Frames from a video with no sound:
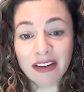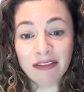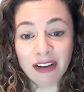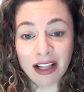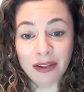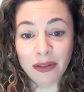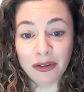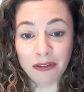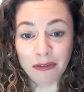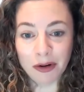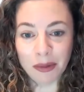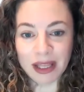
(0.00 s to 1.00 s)
followed the
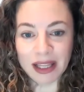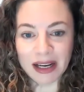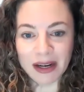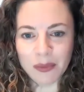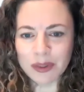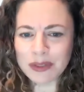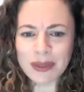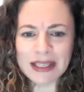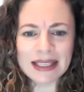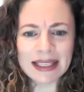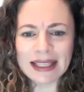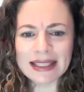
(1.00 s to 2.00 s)
formula, which
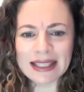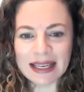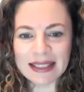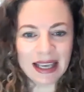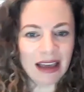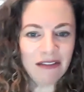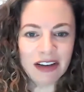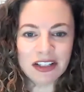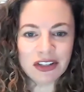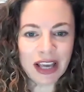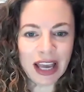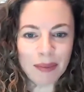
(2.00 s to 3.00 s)
basically says get
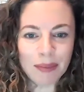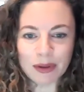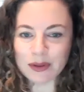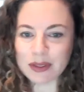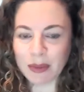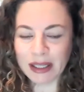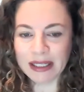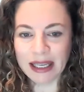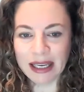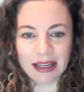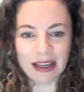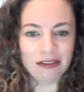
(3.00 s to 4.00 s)
venture capital, spend
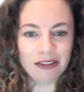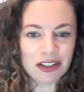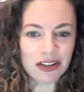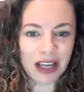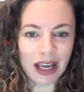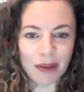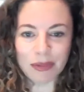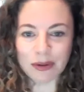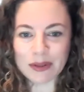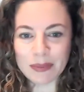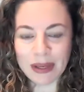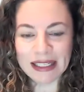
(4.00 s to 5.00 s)
it, get venture capital,
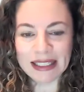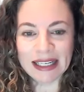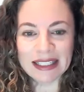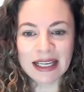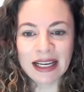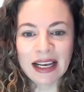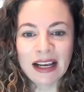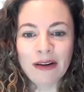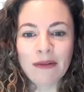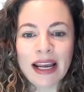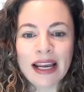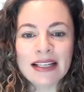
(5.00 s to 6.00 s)
spend it,
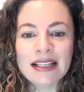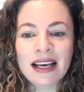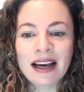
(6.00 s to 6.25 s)
right?